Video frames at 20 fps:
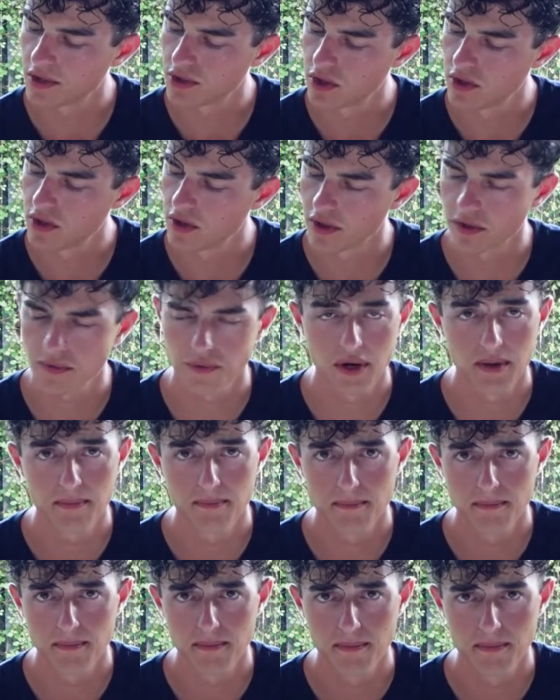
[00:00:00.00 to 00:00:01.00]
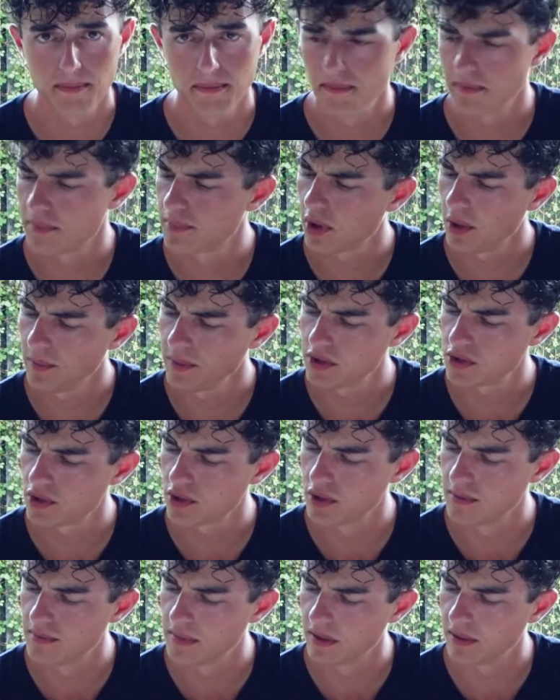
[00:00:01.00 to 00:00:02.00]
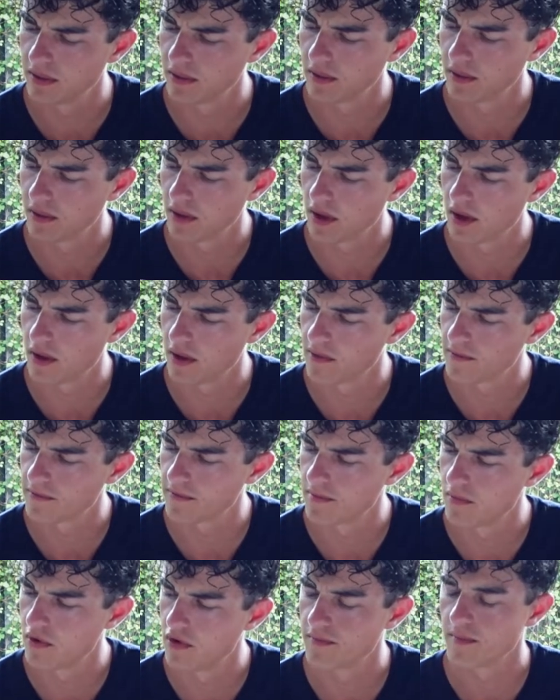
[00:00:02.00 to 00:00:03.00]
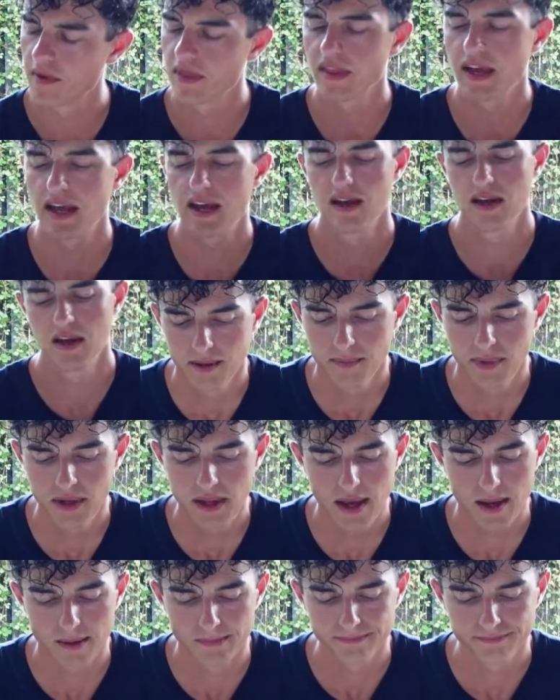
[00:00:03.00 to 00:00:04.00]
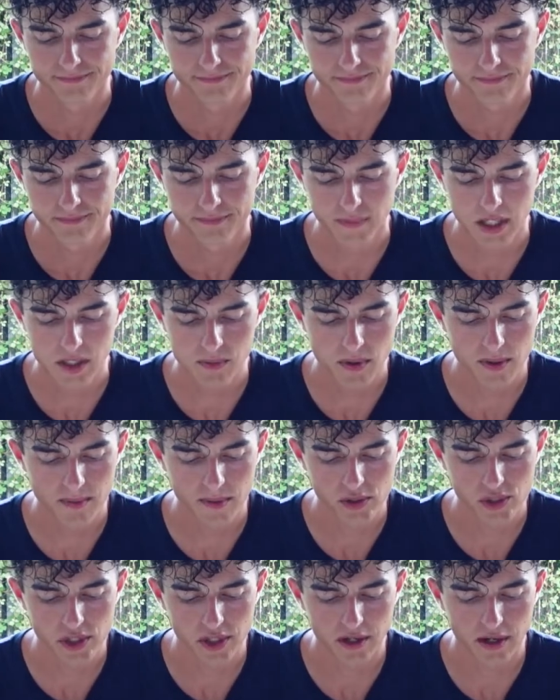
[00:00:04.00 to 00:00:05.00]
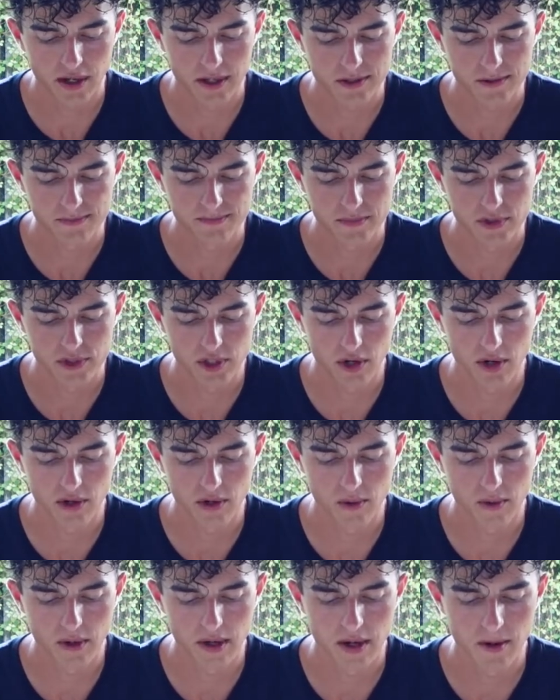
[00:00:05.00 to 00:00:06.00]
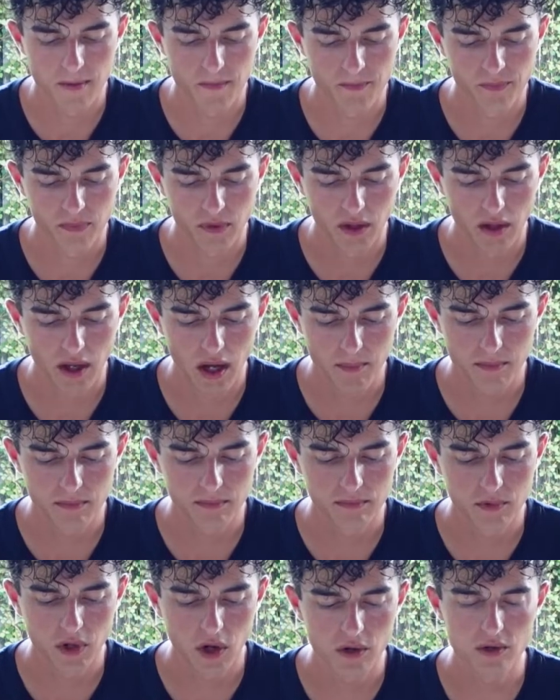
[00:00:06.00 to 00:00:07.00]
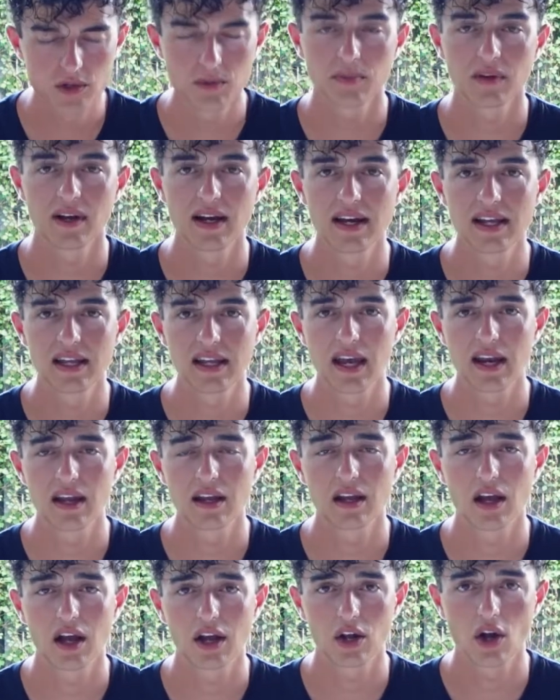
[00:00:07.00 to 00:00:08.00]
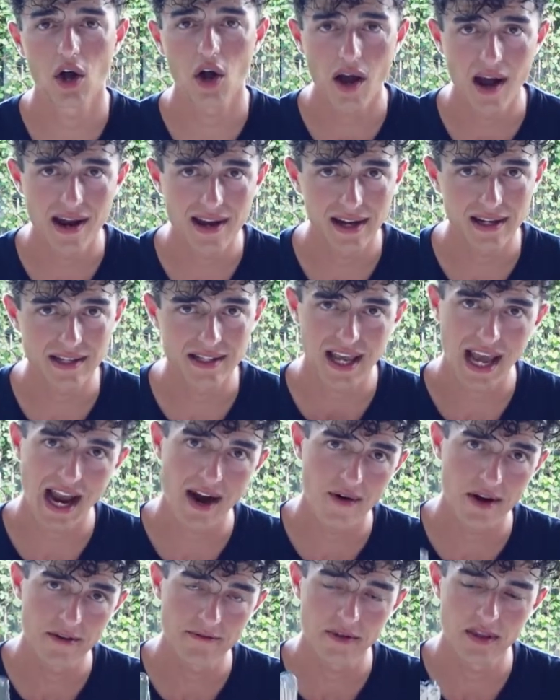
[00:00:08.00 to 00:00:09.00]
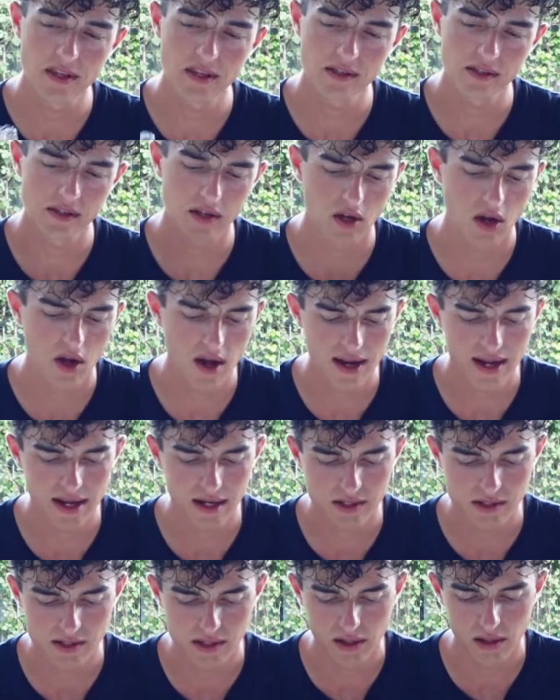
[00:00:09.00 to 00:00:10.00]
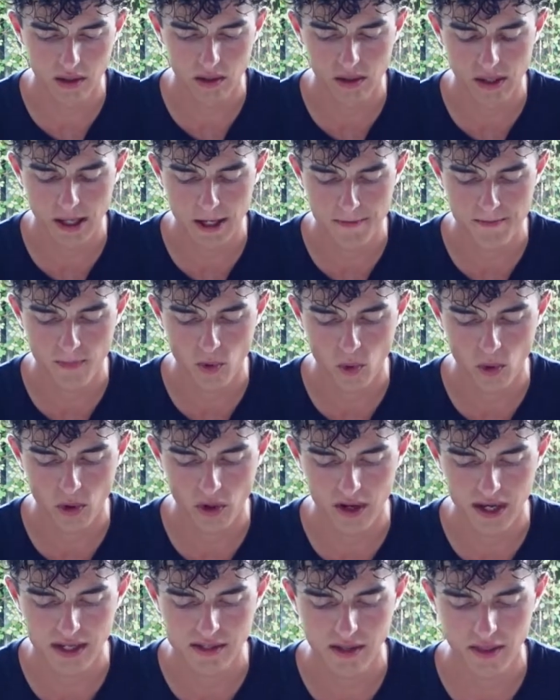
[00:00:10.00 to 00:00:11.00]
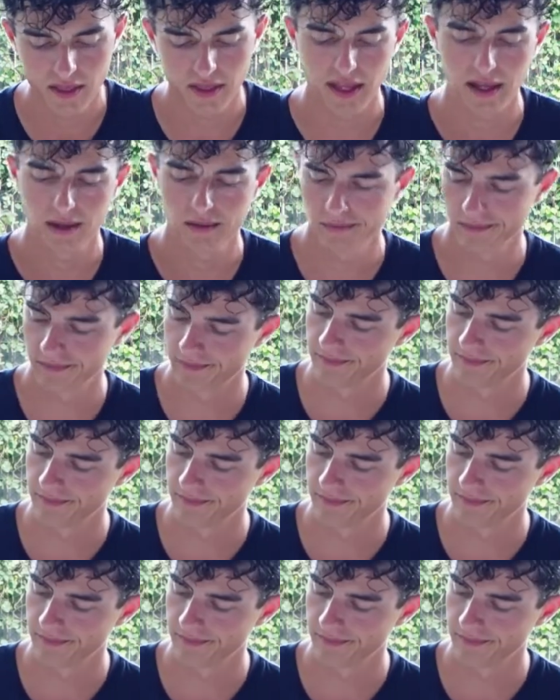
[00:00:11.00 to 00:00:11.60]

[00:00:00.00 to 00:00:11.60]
2 to 3, probably 2 mil of movement there. But yeah, that's pretty much it, guys. So I'm contemplating getting a Kydex carry for this, a Kydex little organizer thing,